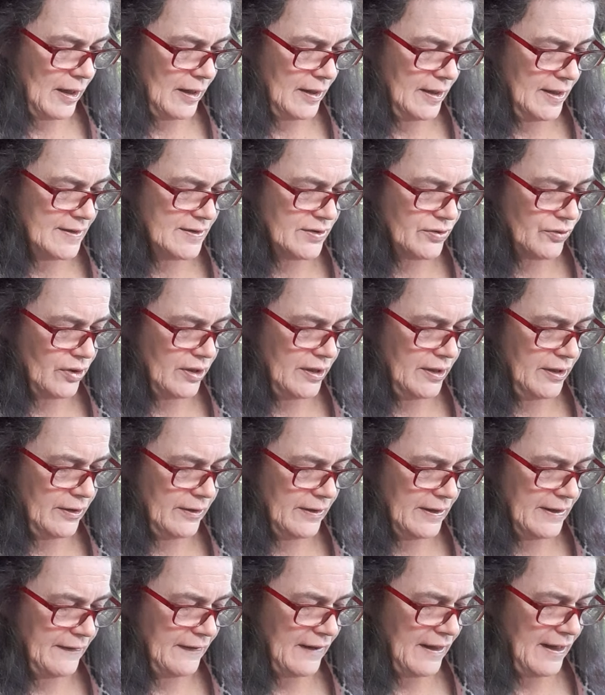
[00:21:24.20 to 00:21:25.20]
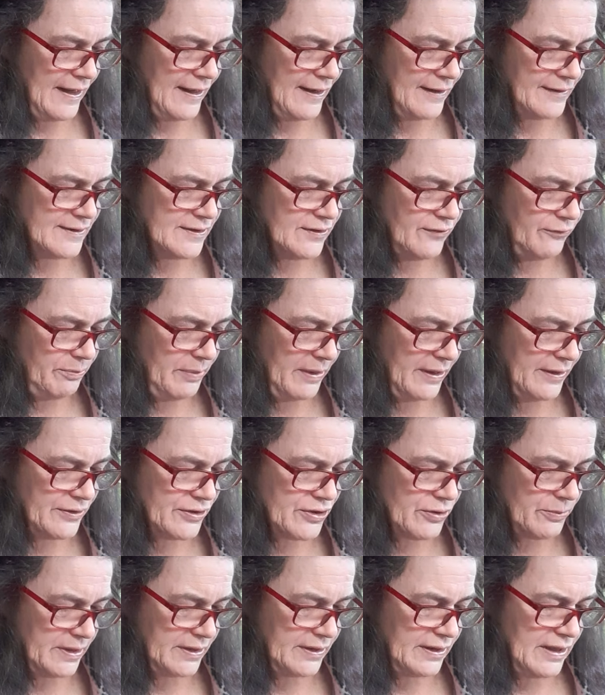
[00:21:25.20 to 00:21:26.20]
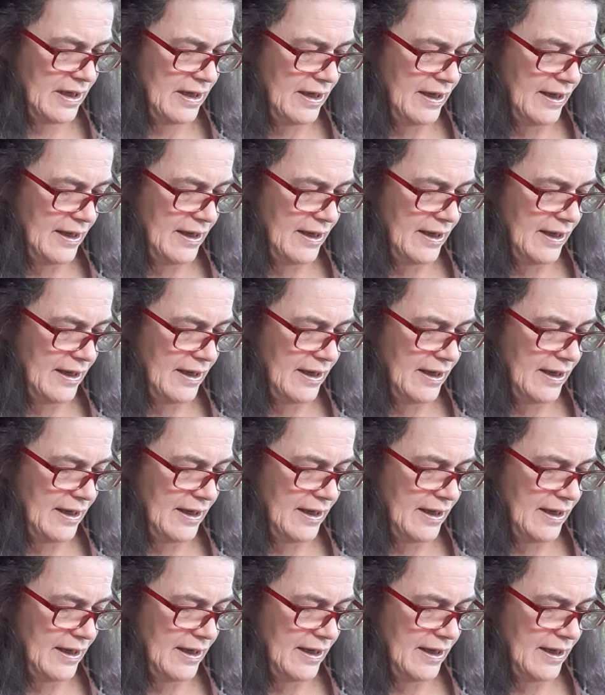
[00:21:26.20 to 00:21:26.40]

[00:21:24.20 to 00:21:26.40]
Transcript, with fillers: Israel and the house of Benjamin.